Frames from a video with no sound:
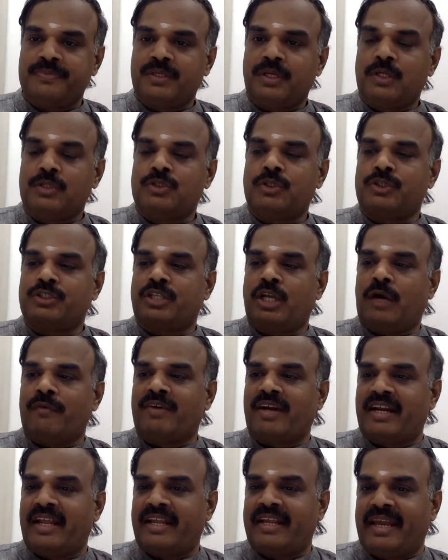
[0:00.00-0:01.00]
So instead of
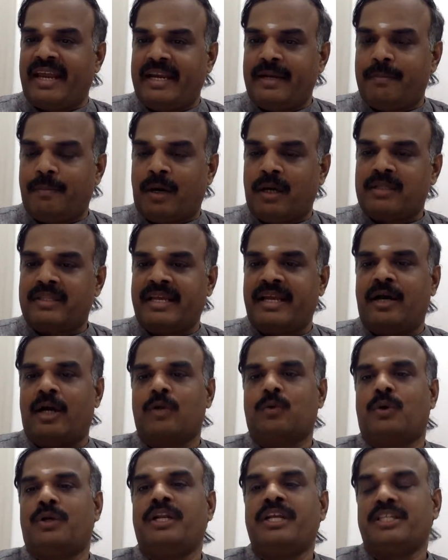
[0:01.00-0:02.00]
getting 8 mark, they got
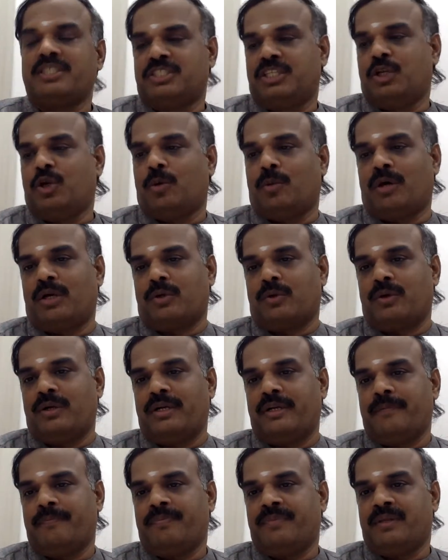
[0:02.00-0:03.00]
only 0 mark only.
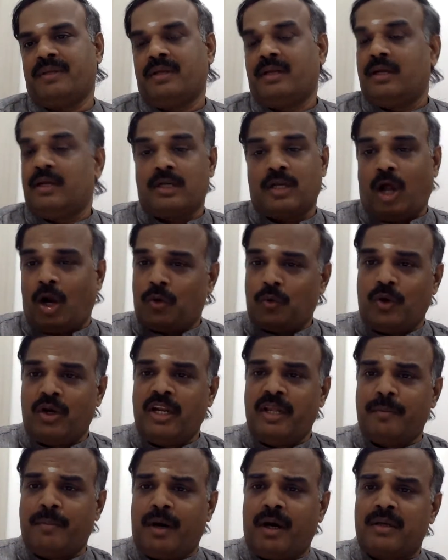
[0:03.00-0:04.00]
Not only
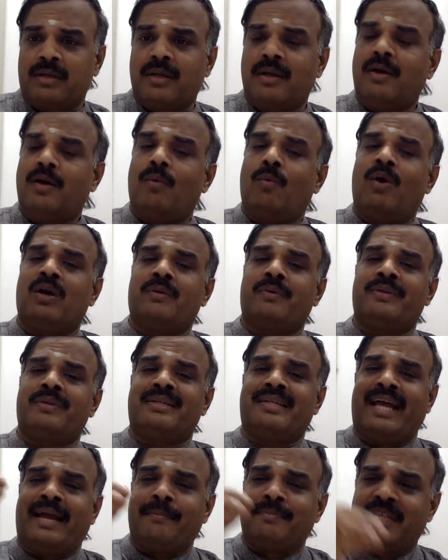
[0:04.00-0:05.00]
mark, whatever the
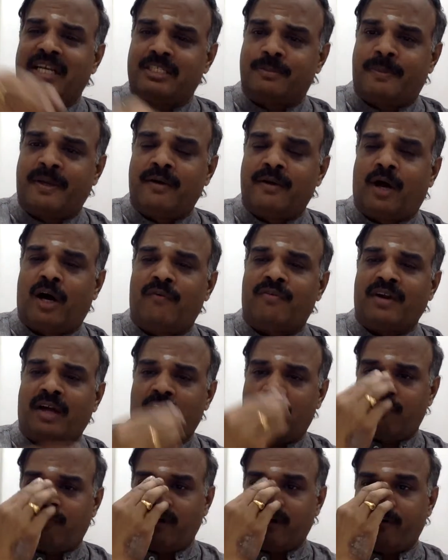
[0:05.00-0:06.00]
time they spend, half an hour
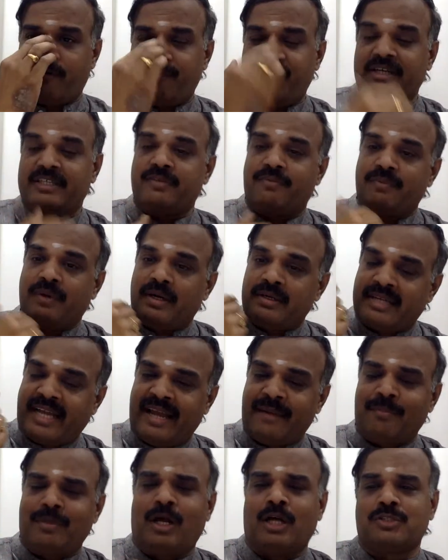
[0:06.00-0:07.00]
or 40 minutes,
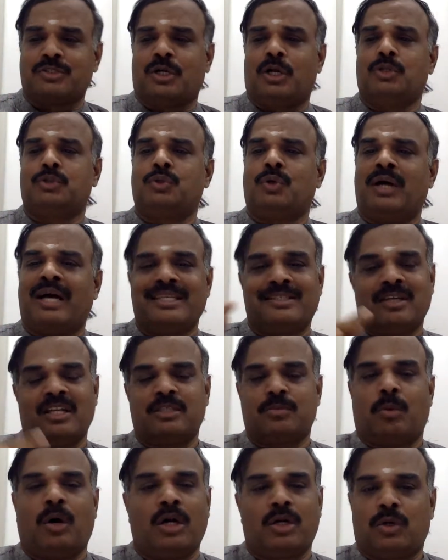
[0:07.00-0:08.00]
time loss also as well as
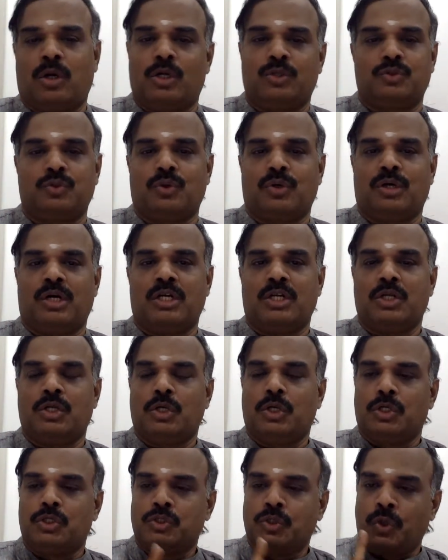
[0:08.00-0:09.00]
mark also gone.
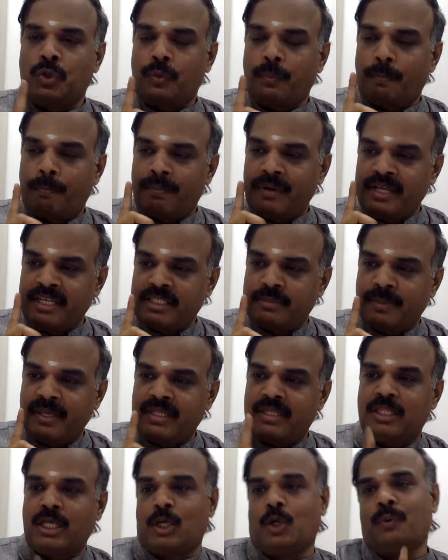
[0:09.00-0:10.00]
So please be
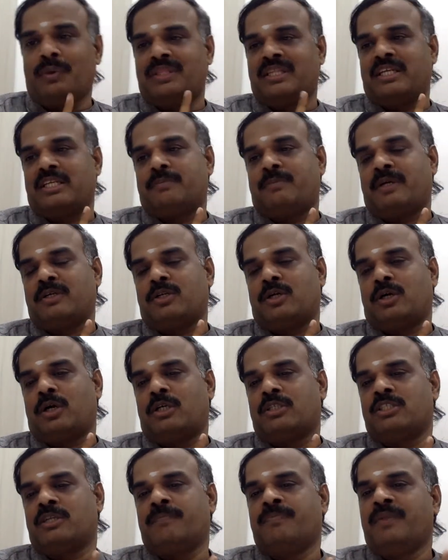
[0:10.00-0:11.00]
thorough with respect to
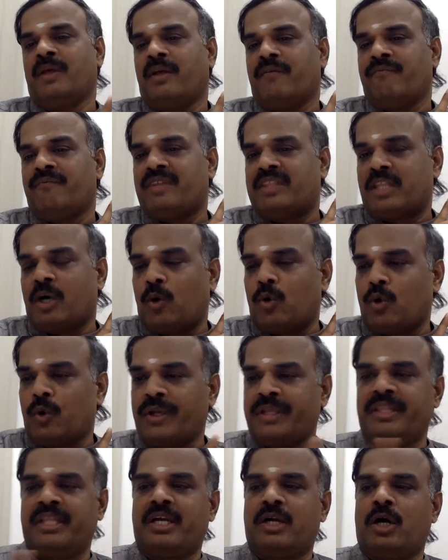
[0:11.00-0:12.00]
concept. Without
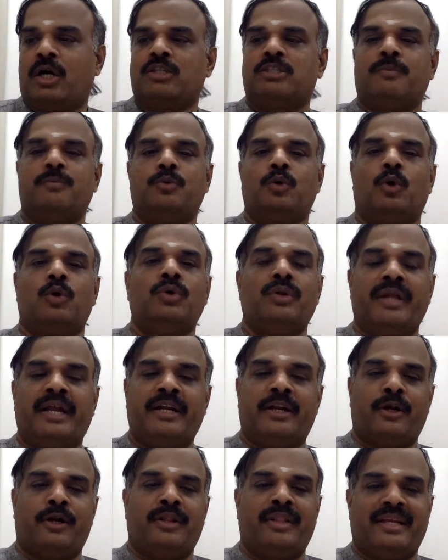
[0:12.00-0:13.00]
knowing the concept, don't
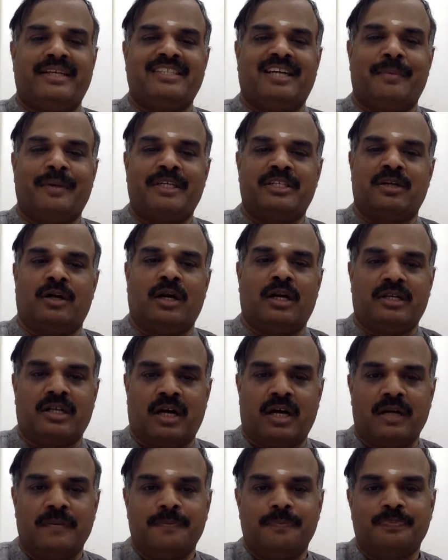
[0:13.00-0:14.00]
enter into the examination all at all.
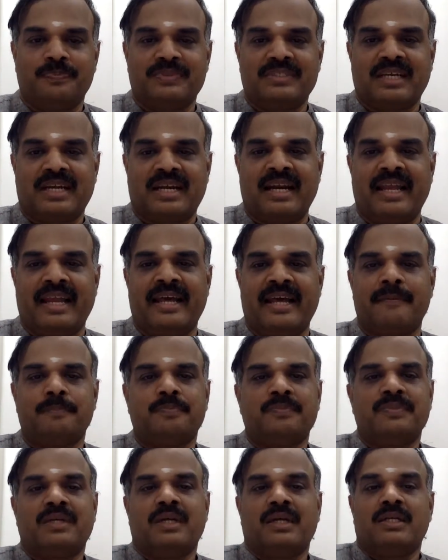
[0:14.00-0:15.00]
Clear?
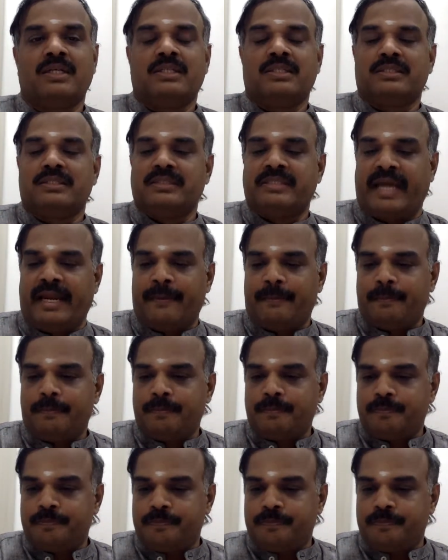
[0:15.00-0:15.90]
Then